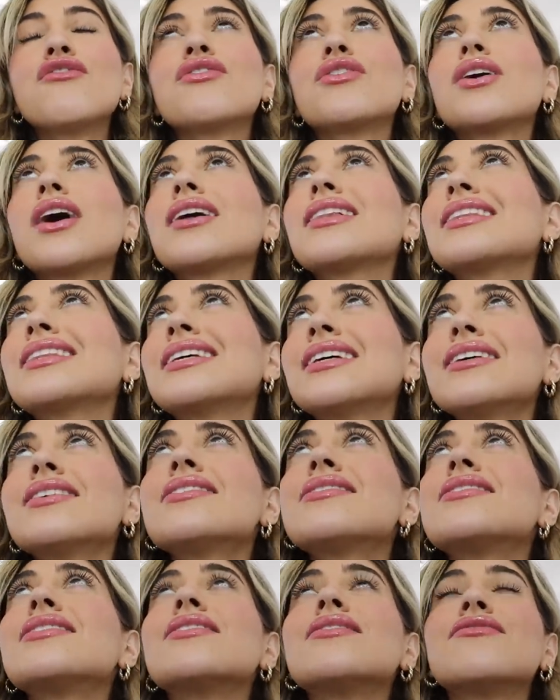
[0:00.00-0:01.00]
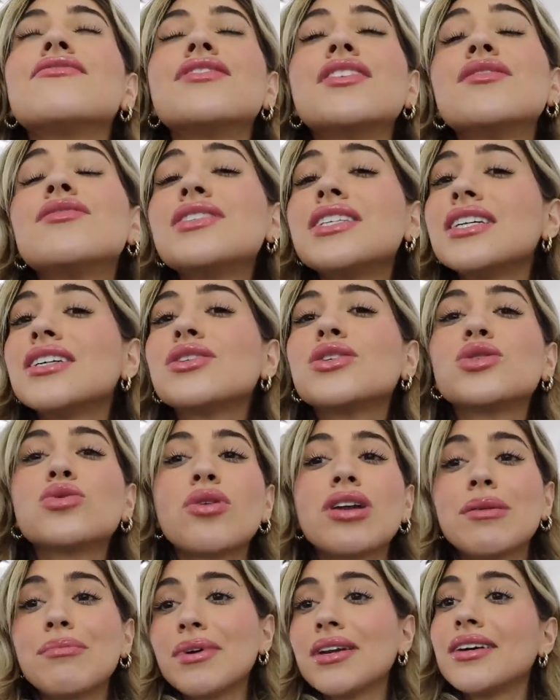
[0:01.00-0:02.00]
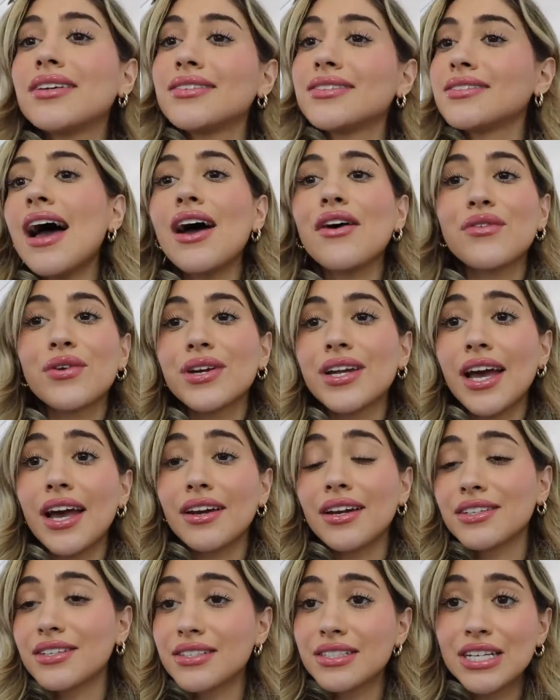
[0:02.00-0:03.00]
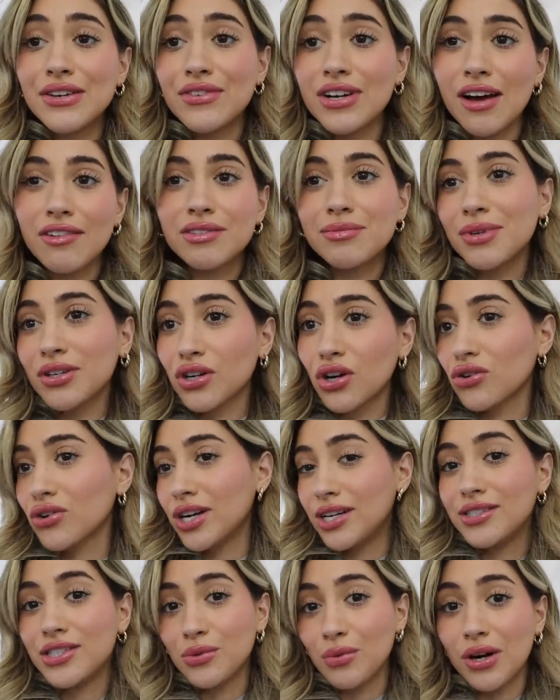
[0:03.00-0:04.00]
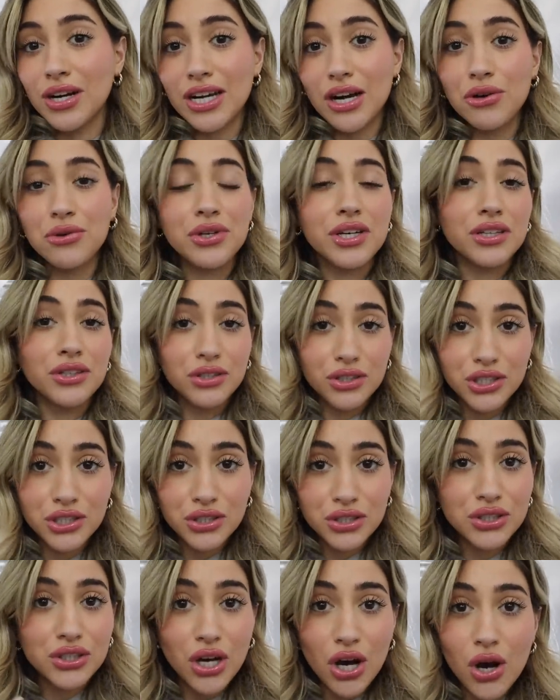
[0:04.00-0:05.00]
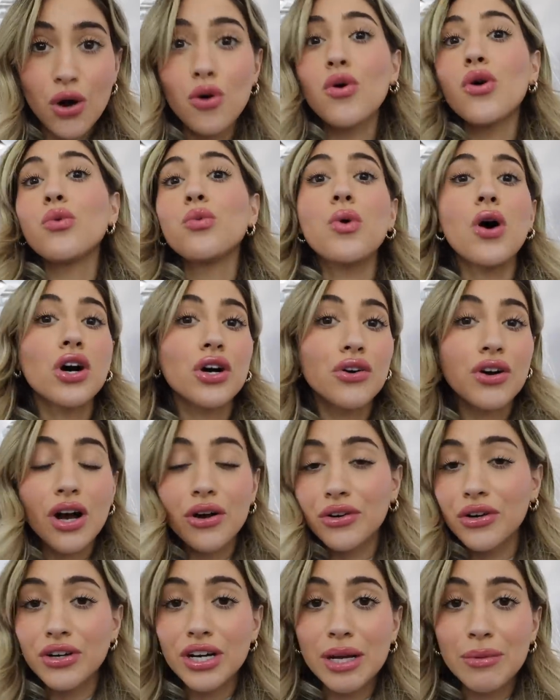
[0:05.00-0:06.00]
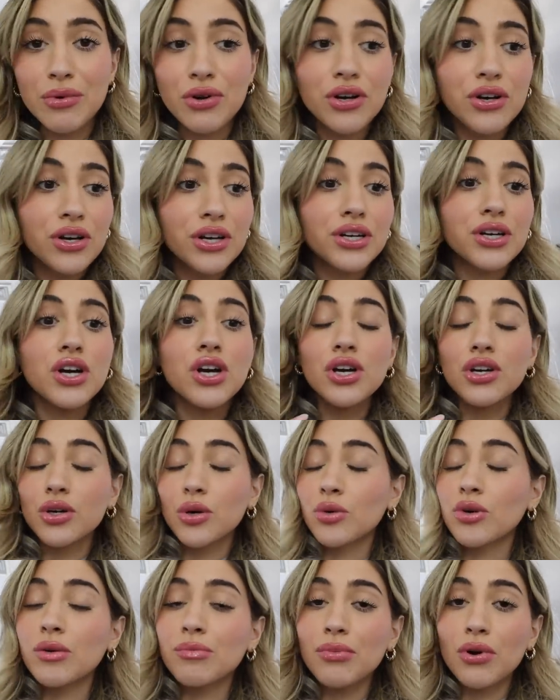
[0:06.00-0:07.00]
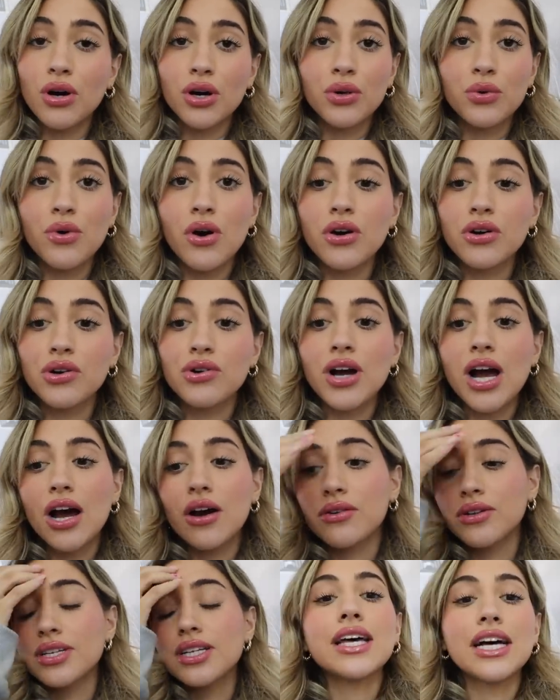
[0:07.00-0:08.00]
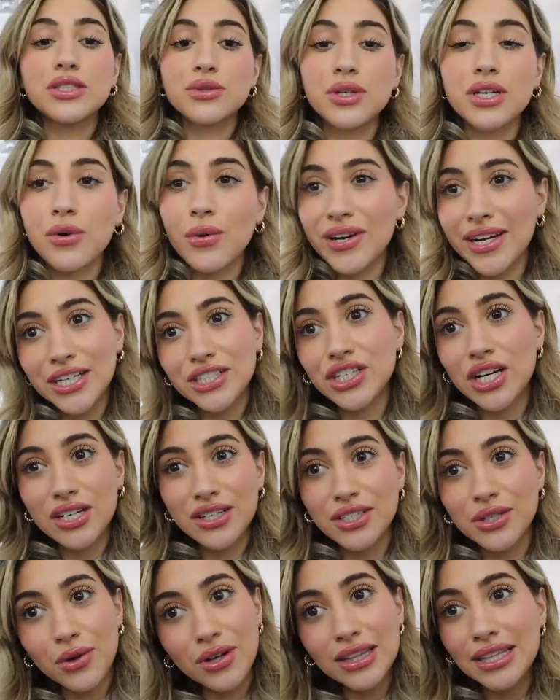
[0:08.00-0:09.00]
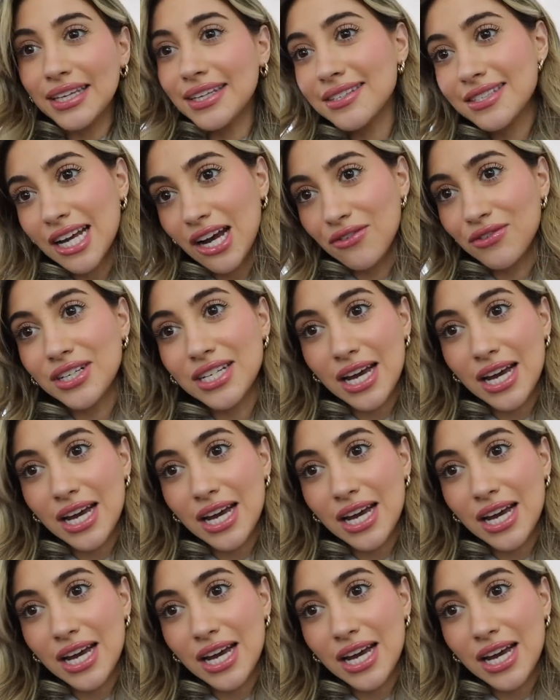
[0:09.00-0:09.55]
for at least fifteen to twenty minutes every day, and it doesn't even have to be like a crazy workout. You could literally just go walk around your neighborhood, go to a park, walk around. That's like what I try to do at least every